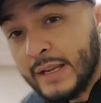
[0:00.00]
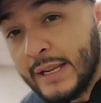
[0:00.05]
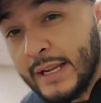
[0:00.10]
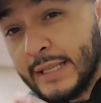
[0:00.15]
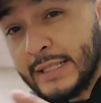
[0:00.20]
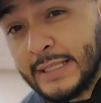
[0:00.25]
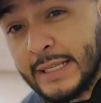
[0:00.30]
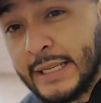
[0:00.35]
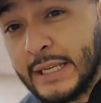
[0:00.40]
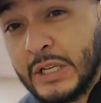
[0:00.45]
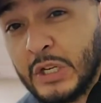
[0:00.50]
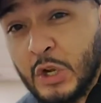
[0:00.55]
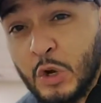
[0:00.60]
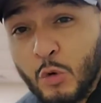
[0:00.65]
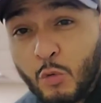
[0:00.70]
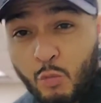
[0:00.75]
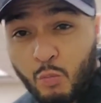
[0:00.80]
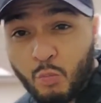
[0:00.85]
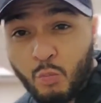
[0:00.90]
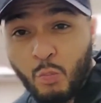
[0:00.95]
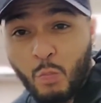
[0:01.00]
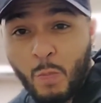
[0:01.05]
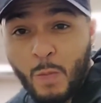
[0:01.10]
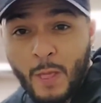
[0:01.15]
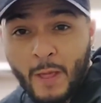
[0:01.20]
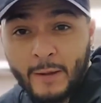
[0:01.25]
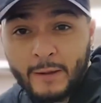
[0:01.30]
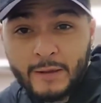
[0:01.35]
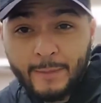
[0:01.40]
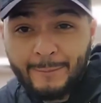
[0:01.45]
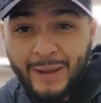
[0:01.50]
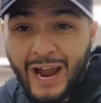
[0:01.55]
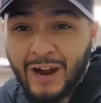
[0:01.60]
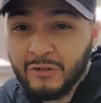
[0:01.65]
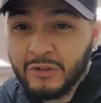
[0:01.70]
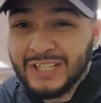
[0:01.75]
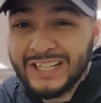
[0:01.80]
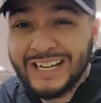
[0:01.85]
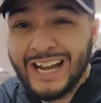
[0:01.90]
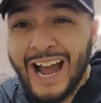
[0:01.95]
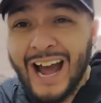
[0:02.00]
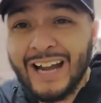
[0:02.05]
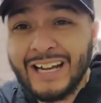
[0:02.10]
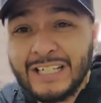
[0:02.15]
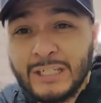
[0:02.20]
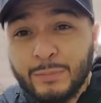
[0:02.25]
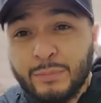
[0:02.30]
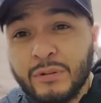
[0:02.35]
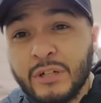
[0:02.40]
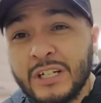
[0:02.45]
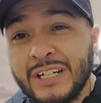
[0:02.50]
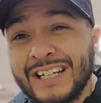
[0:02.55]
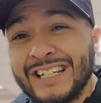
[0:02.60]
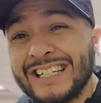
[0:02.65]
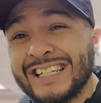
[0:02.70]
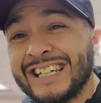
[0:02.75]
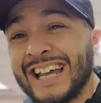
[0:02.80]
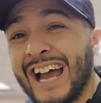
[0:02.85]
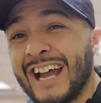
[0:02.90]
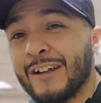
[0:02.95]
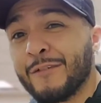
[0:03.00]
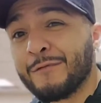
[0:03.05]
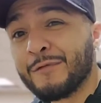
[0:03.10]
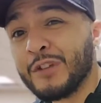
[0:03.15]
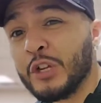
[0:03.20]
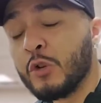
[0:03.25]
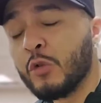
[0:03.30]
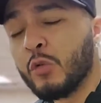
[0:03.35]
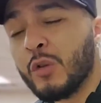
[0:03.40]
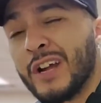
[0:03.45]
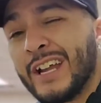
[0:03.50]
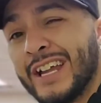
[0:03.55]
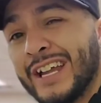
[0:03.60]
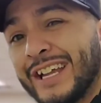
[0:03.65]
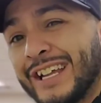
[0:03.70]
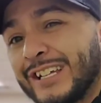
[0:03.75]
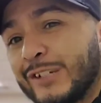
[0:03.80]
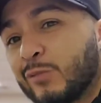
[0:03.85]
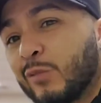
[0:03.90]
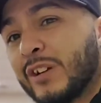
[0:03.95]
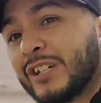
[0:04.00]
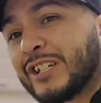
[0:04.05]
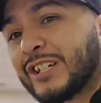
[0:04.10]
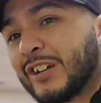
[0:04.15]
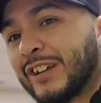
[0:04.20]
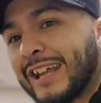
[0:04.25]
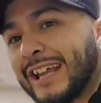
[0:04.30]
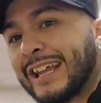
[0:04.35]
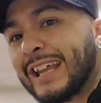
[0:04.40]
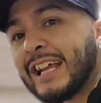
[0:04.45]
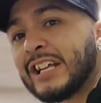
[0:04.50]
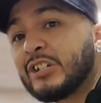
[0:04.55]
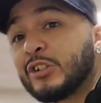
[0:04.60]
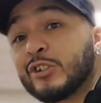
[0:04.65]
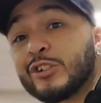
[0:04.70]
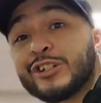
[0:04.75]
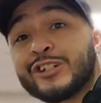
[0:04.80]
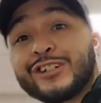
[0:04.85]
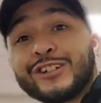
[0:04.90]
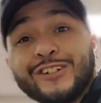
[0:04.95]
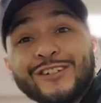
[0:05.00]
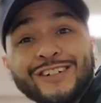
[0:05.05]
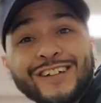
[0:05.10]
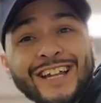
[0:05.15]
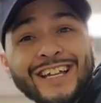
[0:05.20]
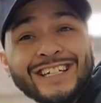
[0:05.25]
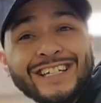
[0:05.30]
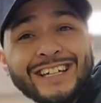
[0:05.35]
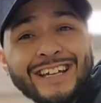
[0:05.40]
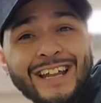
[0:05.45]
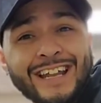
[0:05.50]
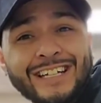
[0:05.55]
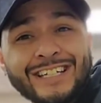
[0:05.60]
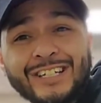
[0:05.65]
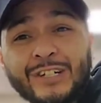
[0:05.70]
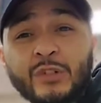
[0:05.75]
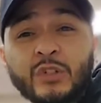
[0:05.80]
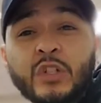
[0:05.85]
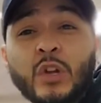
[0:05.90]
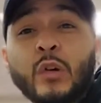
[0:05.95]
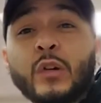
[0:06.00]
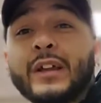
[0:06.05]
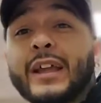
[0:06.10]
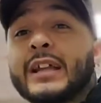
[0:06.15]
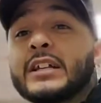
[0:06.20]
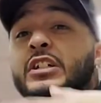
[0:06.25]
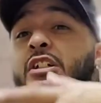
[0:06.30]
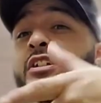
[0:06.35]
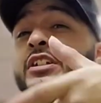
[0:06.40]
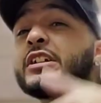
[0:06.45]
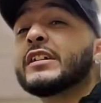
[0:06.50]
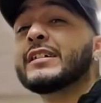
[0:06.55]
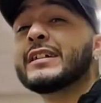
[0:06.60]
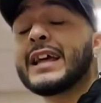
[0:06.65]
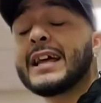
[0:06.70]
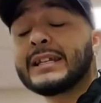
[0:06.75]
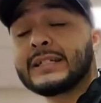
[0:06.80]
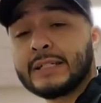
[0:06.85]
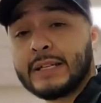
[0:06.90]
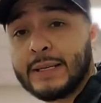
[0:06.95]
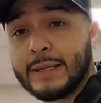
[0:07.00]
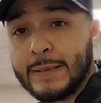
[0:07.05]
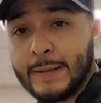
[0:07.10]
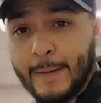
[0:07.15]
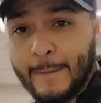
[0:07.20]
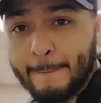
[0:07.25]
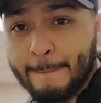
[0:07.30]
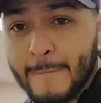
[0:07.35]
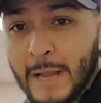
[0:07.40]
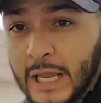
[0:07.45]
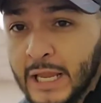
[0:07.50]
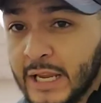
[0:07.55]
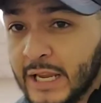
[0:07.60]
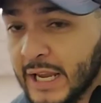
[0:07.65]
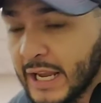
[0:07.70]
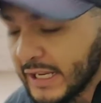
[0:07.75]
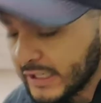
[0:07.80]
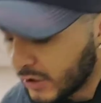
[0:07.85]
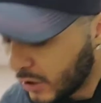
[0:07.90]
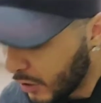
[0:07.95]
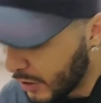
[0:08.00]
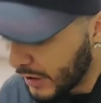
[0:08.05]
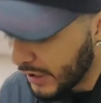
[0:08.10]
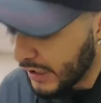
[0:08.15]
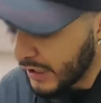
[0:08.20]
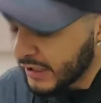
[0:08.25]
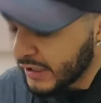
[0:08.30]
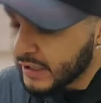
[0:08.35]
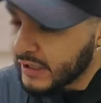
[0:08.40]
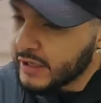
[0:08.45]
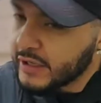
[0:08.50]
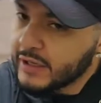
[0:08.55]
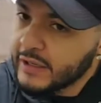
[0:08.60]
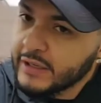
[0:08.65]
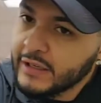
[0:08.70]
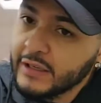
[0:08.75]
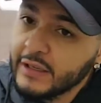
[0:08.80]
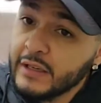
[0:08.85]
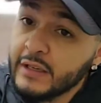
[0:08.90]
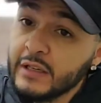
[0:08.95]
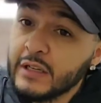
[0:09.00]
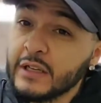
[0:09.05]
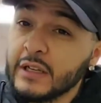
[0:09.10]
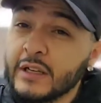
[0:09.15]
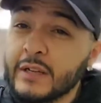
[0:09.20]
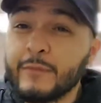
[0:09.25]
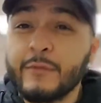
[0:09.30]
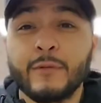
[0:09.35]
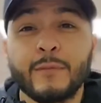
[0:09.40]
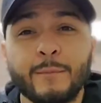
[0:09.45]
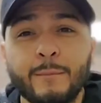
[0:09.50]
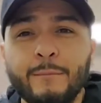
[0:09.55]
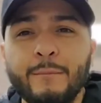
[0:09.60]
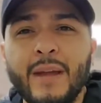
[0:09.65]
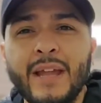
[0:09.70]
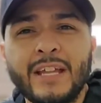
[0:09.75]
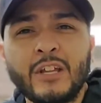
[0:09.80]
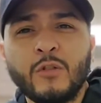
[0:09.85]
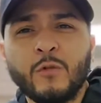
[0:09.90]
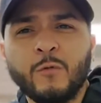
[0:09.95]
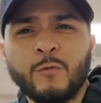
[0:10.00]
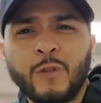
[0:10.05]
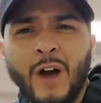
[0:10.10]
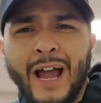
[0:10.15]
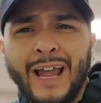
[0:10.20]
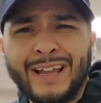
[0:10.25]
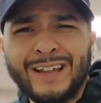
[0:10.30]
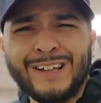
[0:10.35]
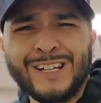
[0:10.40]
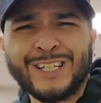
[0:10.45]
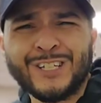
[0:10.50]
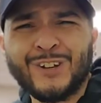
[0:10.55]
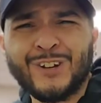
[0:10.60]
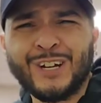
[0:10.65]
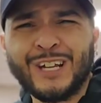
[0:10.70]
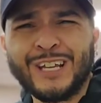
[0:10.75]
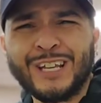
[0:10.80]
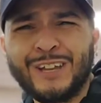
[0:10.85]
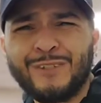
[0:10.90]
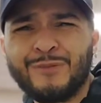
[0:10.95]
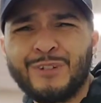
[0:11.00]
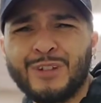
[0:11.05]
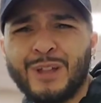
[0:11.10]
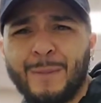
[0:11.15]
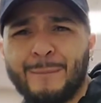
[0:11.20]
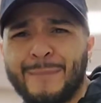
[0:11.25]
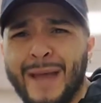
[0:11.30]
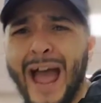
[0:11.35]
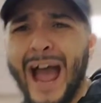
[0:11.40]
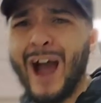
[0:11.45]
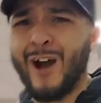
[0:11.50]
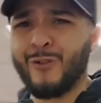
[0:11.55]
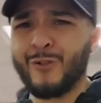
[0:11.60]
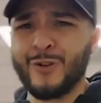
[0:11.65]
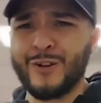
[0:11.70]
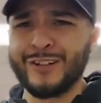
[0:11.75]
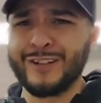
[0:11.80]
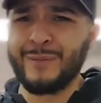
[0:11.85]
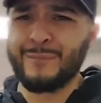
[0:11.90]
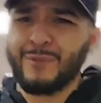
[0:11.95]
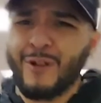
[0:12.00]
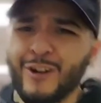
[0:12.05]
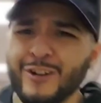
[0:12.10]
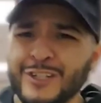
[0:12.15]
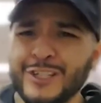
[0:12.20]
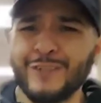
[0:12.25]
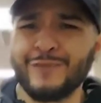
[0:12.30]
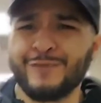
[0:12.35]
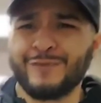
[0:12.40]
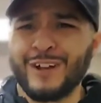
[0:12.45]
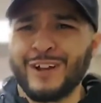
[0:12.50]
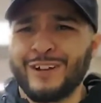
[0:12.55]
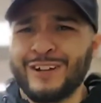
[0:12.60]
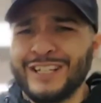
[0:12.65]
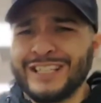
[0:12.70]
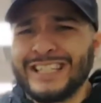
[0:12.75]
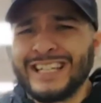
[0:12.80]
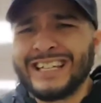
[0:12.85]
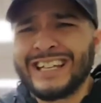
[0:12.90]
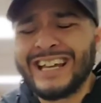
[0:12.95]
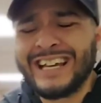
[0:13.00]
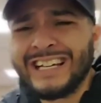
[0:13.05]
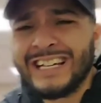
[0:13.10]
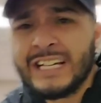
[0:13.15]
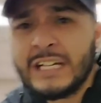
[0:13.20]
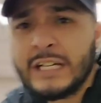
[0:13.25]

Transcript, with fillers: it's in you. The power that God has put inside of you is what's going to get you to your destination. It's going to get you to your destiny. It's going to make you fight. It's going to give you the power and the perseverance and the